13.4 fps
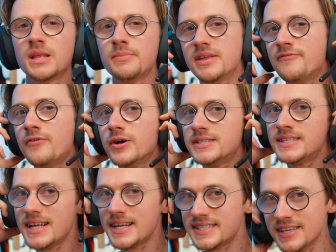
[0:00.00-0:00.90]
limit the
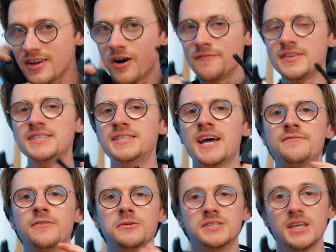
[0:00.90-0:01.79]
versatility of these
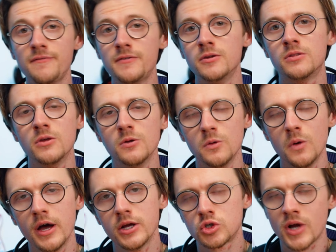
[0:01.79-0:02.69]
headphones if you do
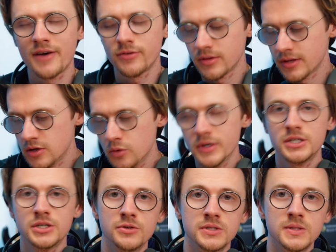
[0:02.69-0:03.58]
travel and you wish
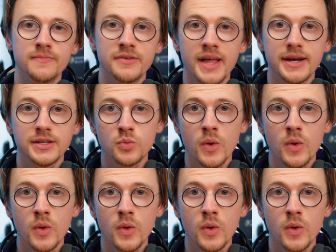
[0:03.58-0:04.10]
to use them for that as